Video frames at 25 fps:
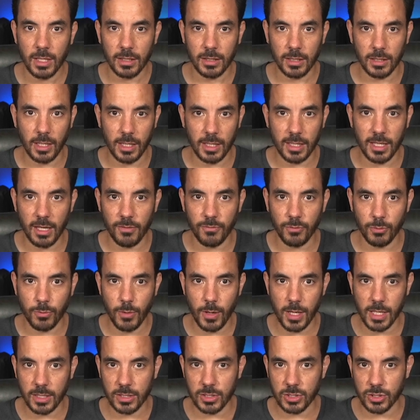that I gave a
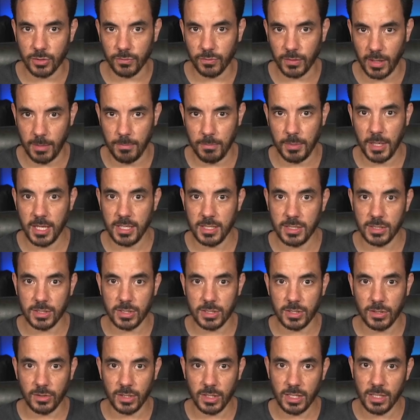range of
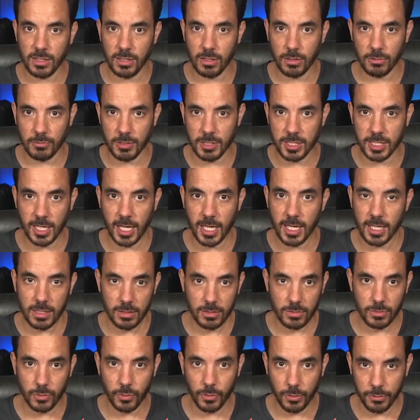campaigns, either three to
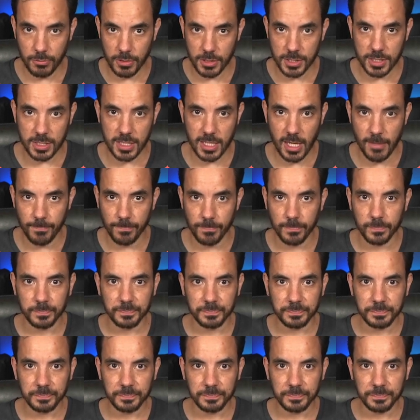eight or three to ten.